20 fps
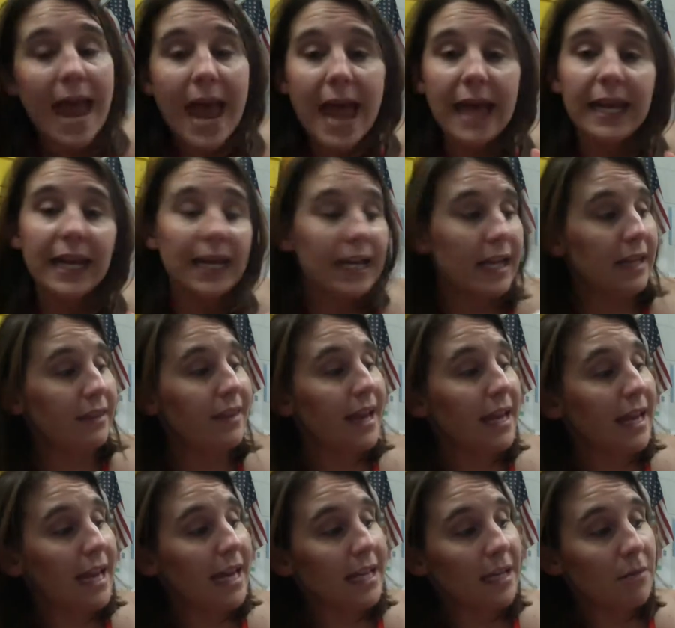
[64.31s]
and I cut that
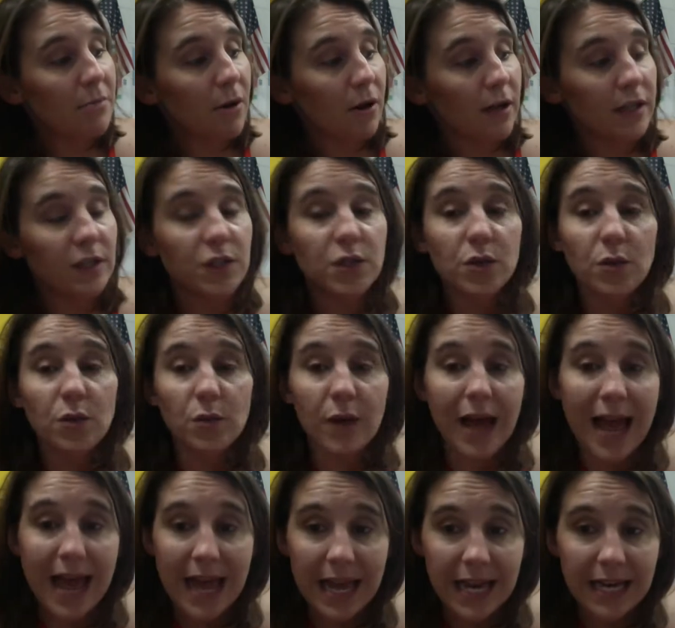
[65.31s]
candy bar into
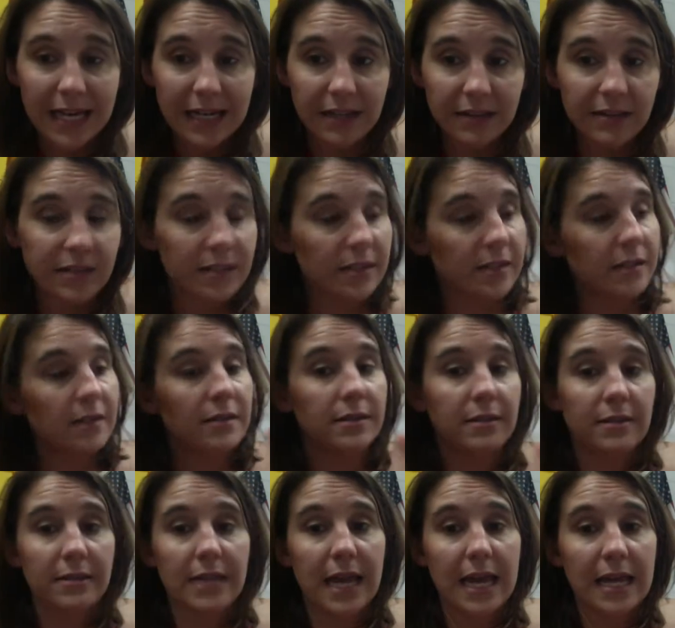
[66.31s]
eighths,
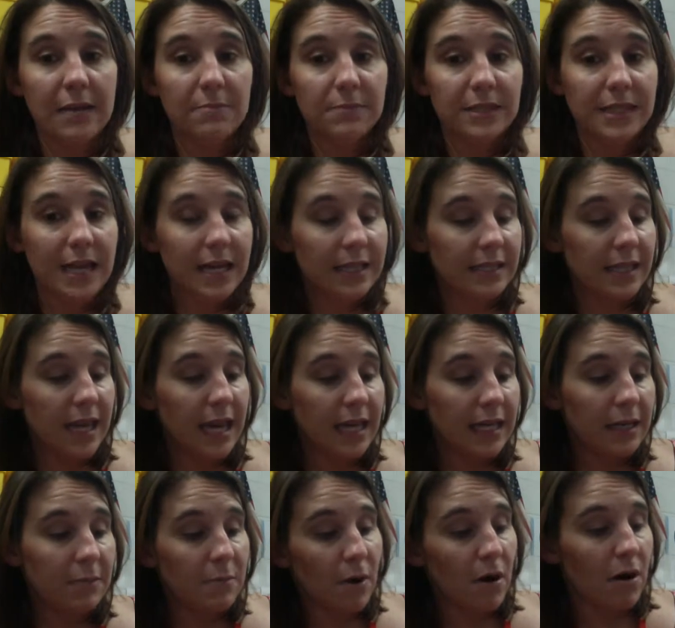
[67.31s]
same size candy
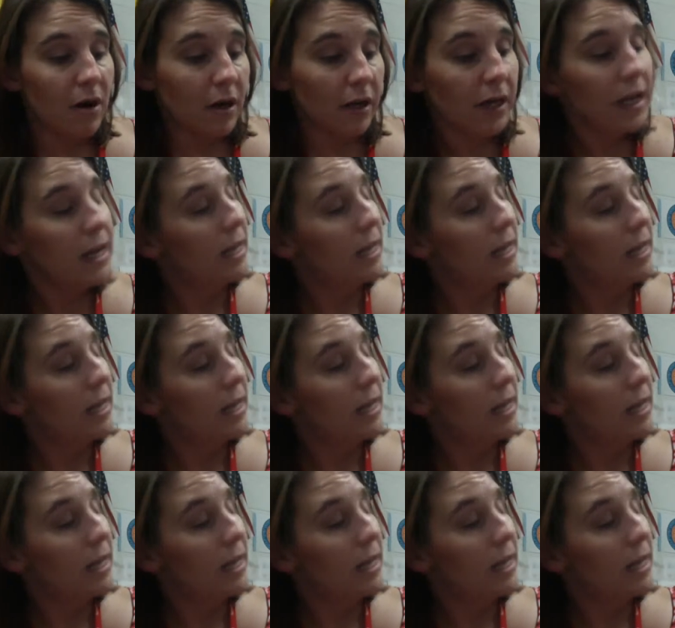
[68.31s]
bar,